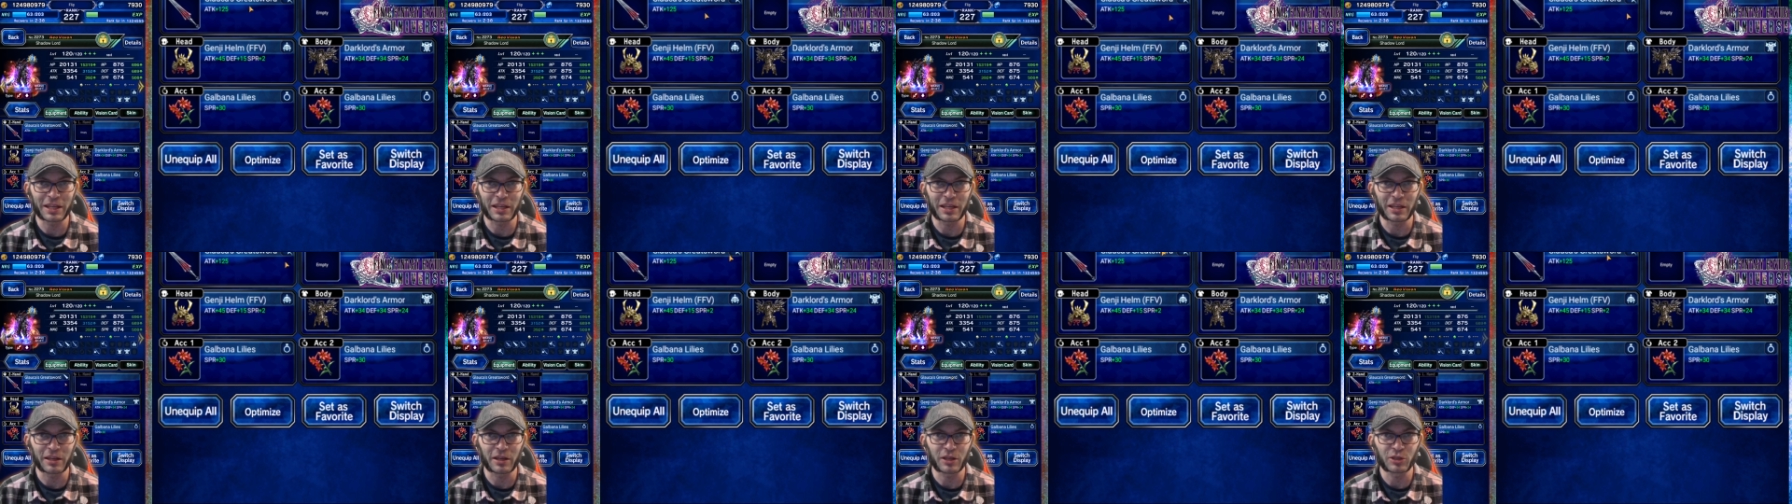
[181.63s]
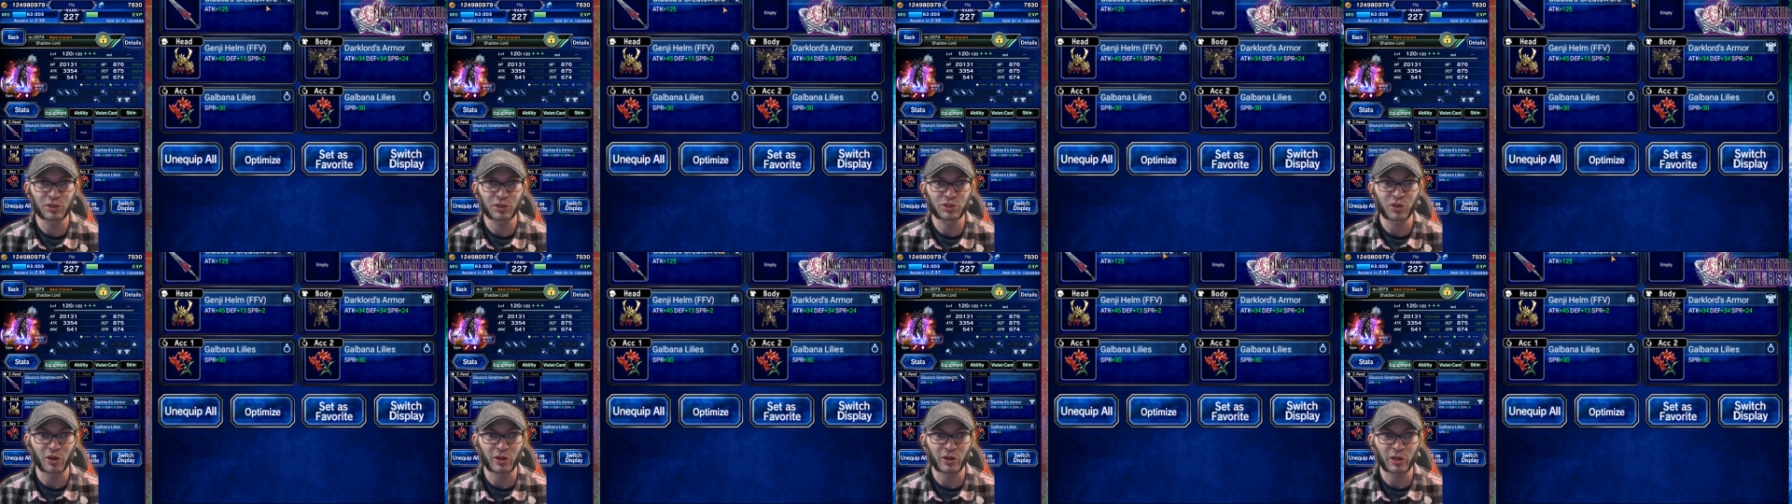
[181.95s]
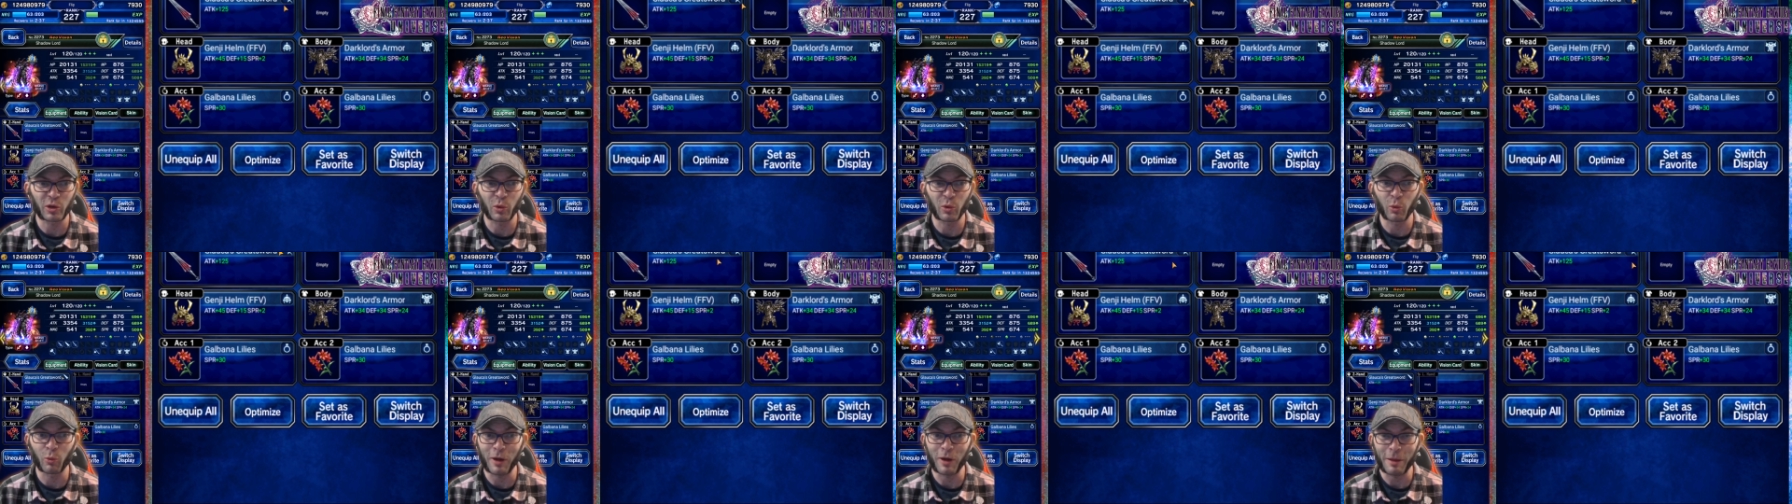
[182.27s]
a
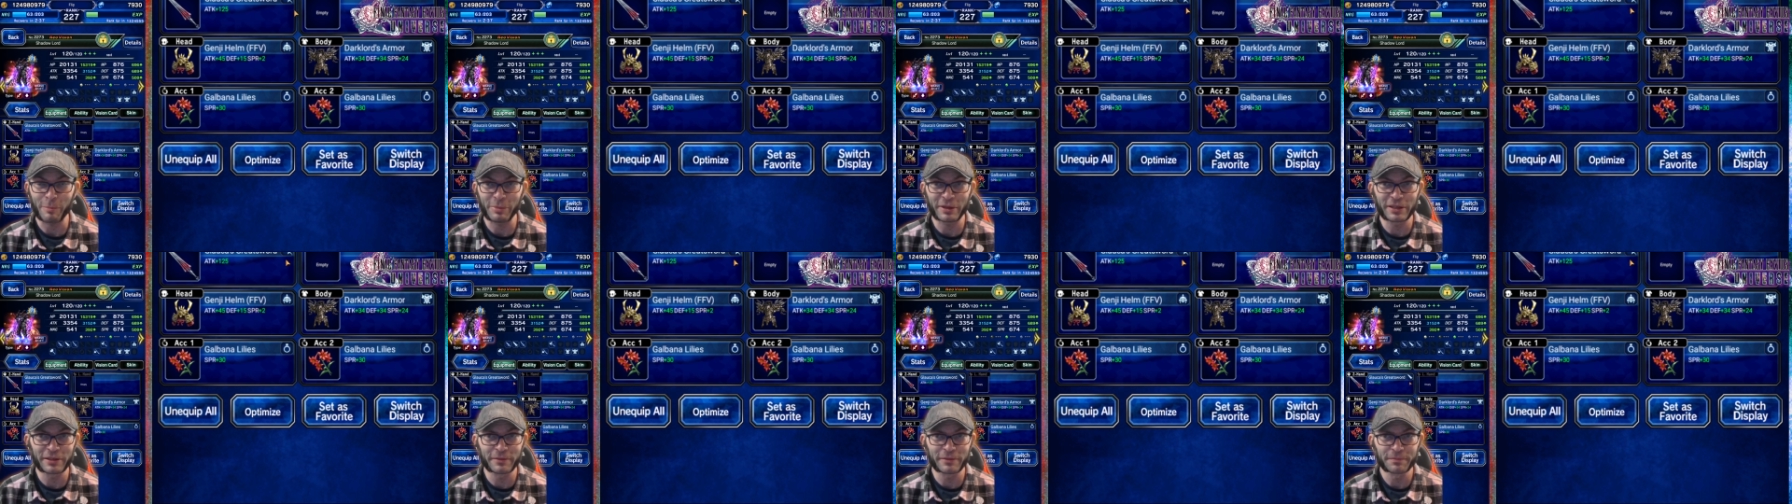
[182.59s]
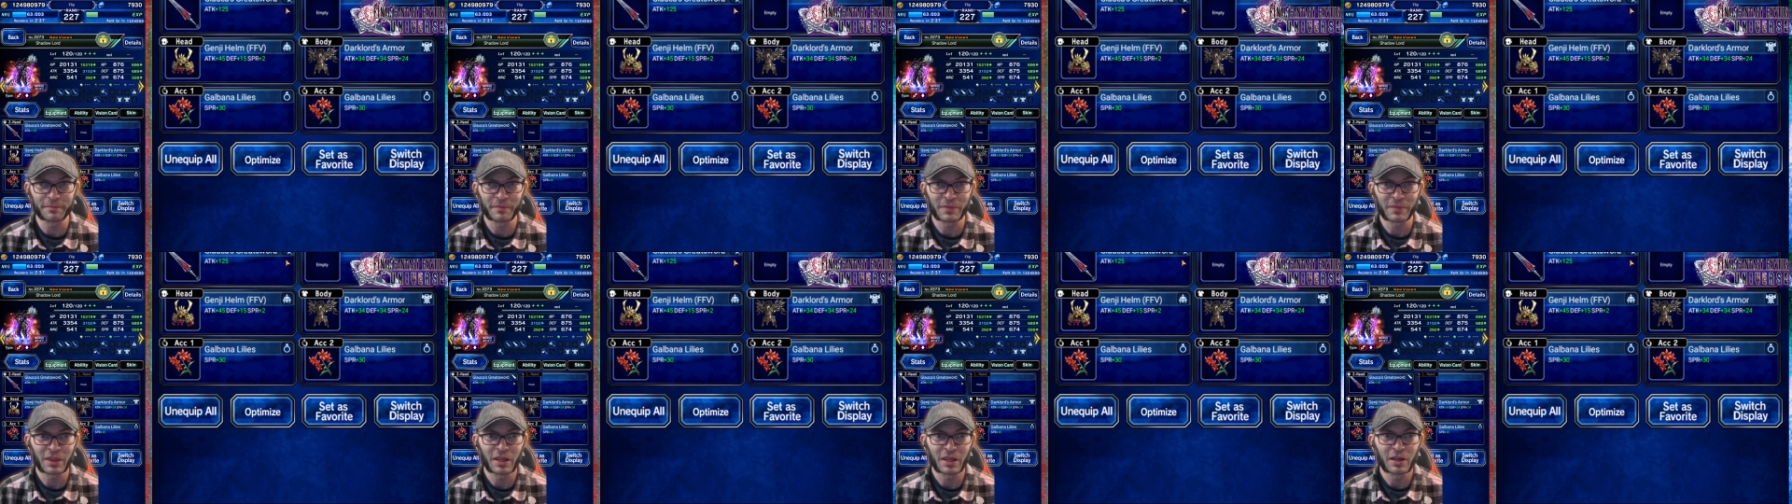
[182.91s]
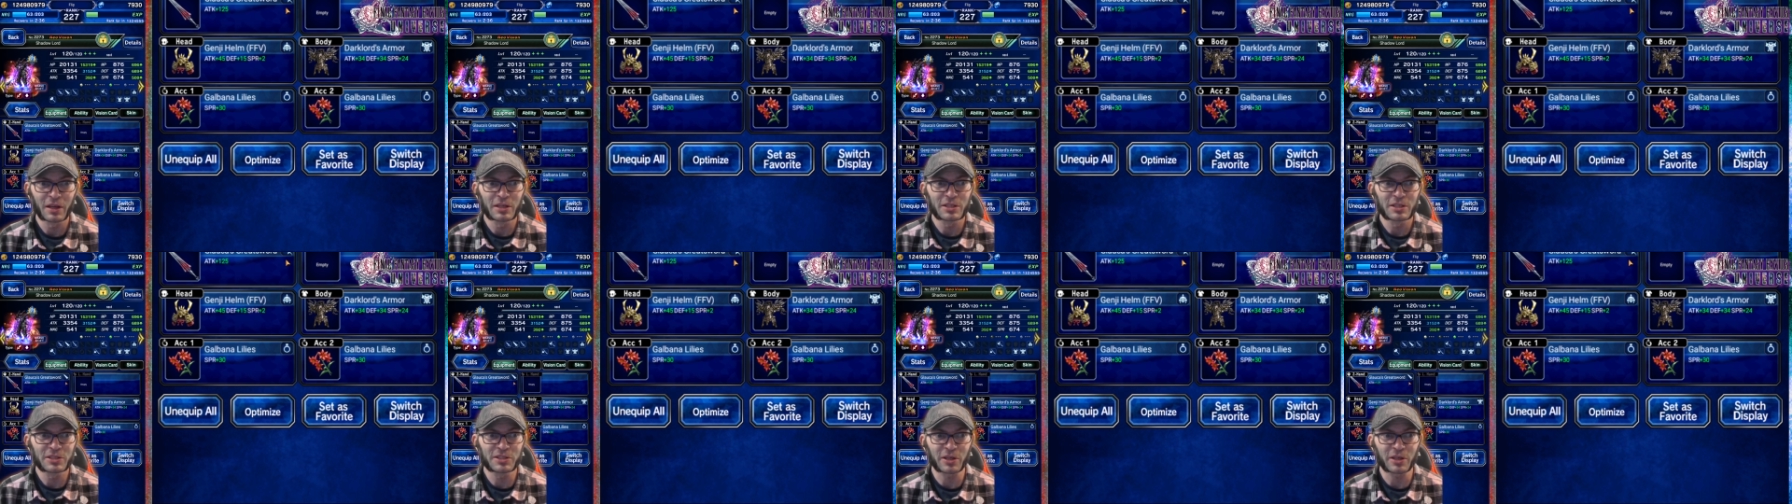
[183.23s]
dark weapon,
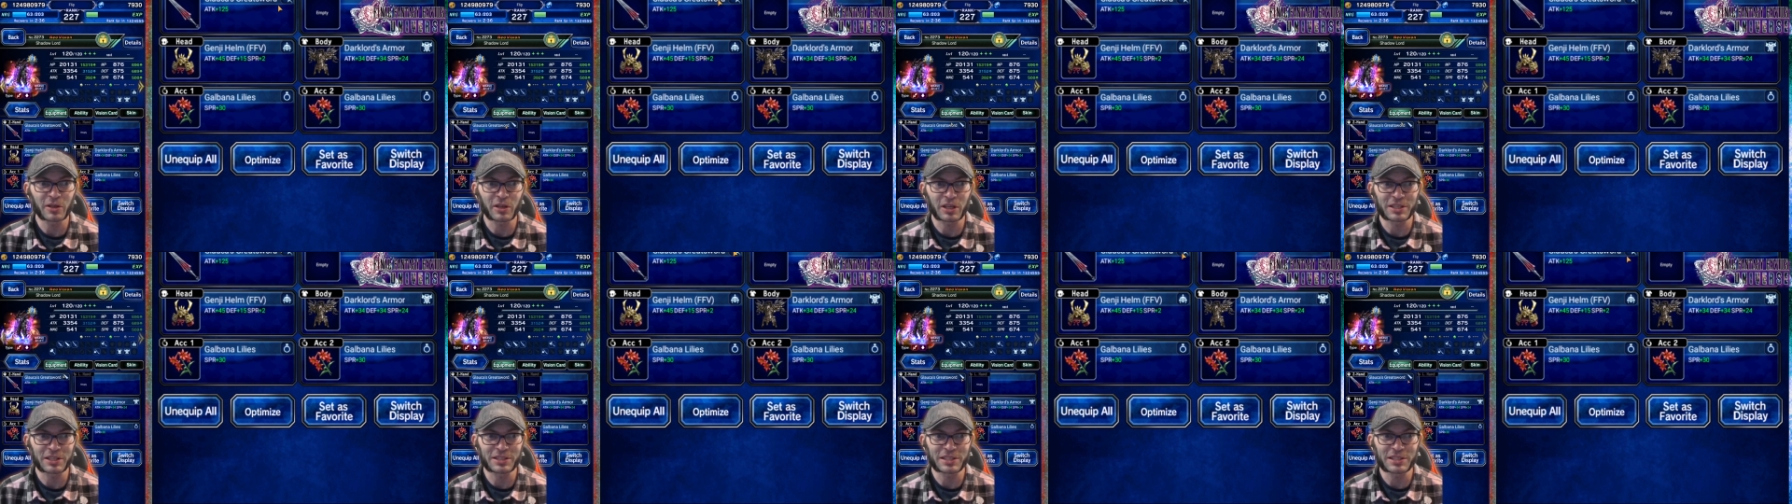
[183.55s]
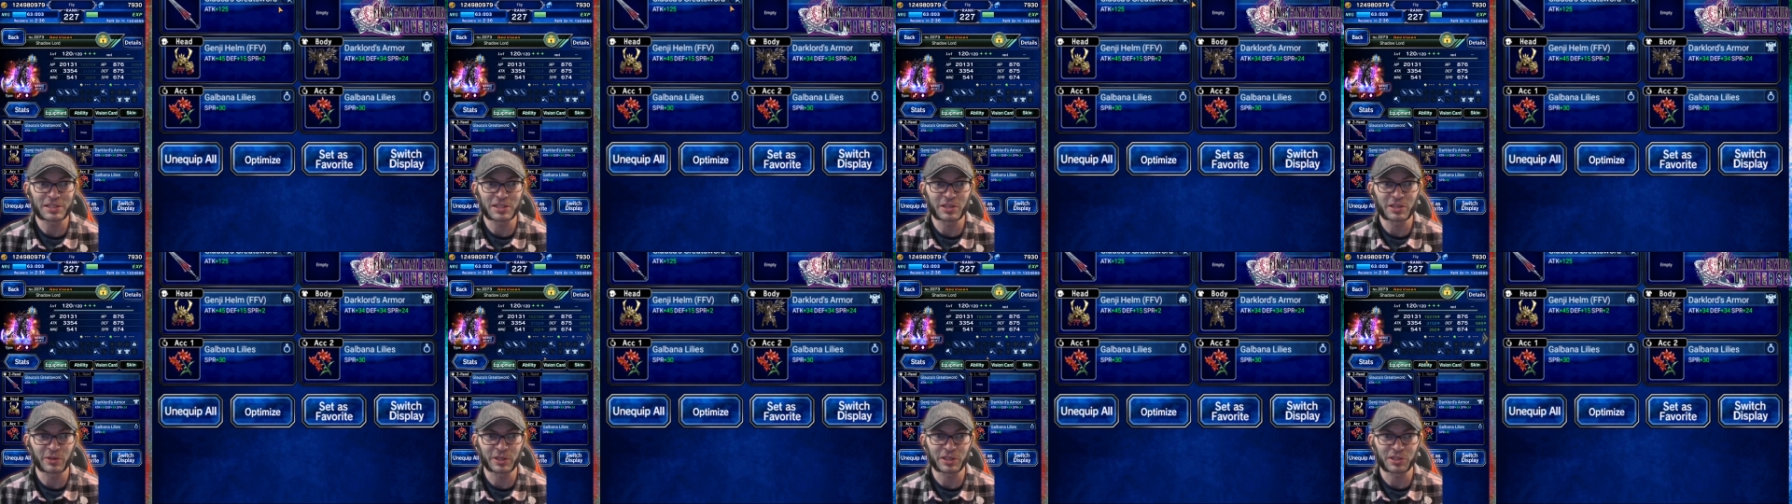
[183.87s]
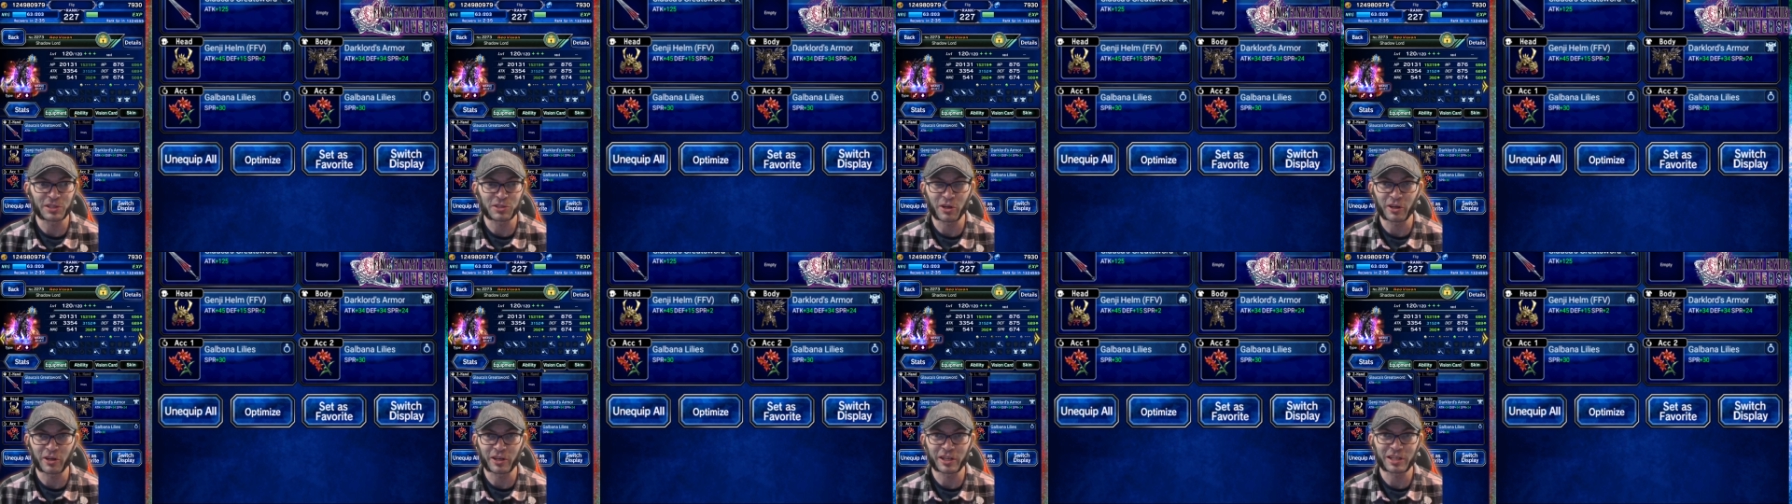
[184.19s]
so because he's going
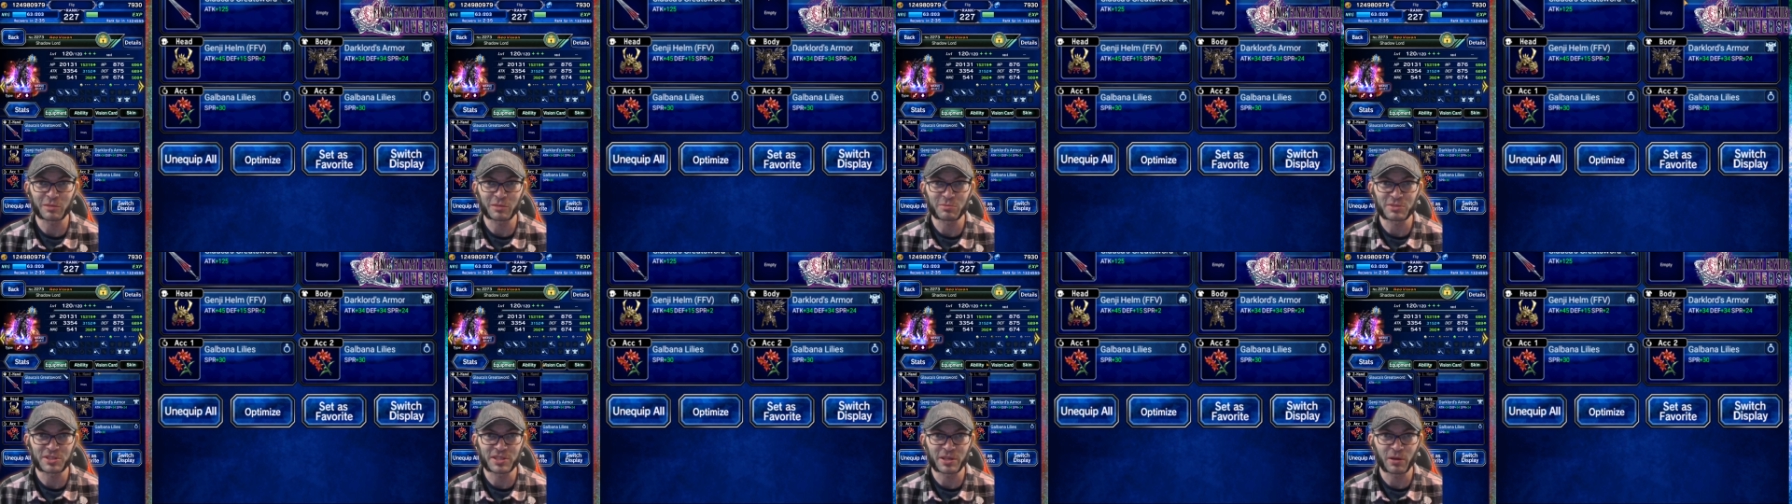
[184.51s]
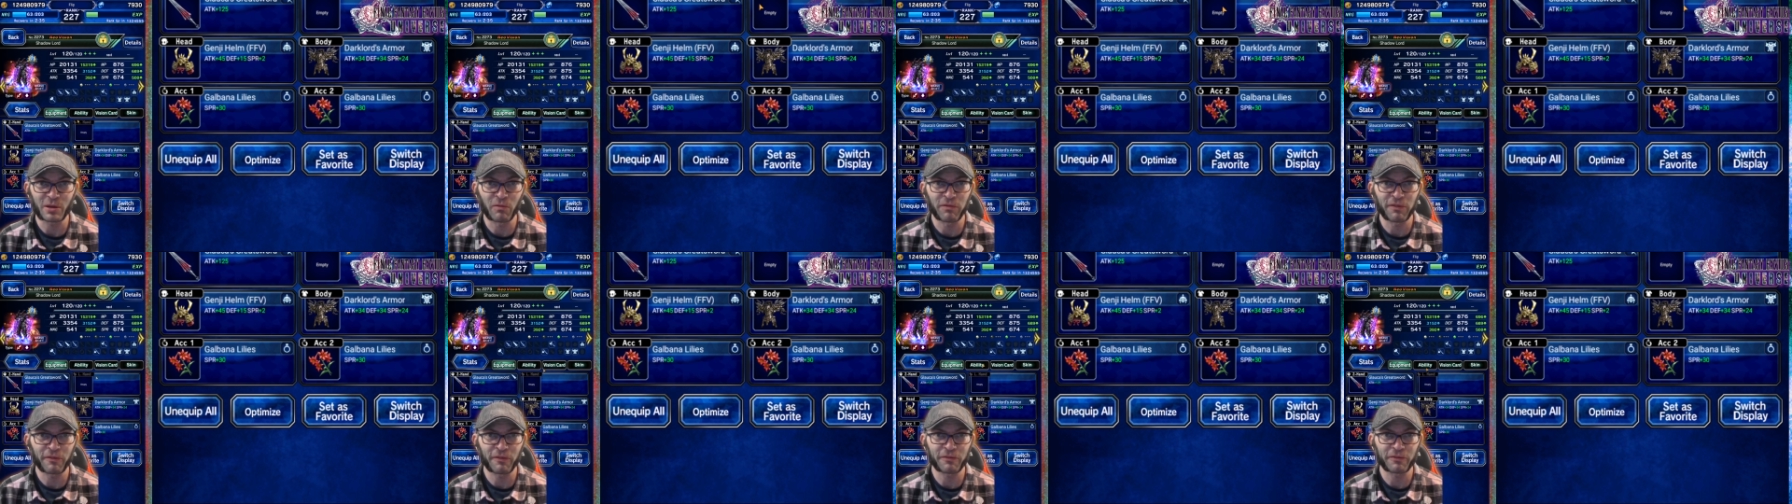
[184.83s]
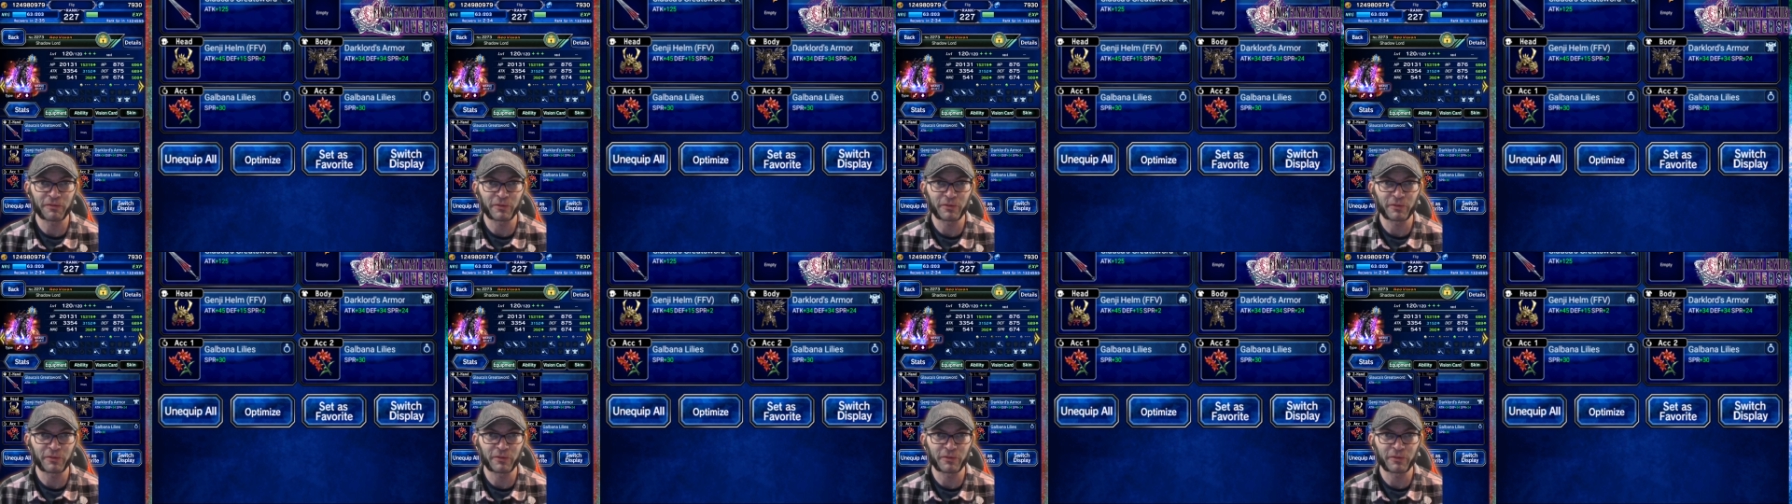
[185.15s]
to target himself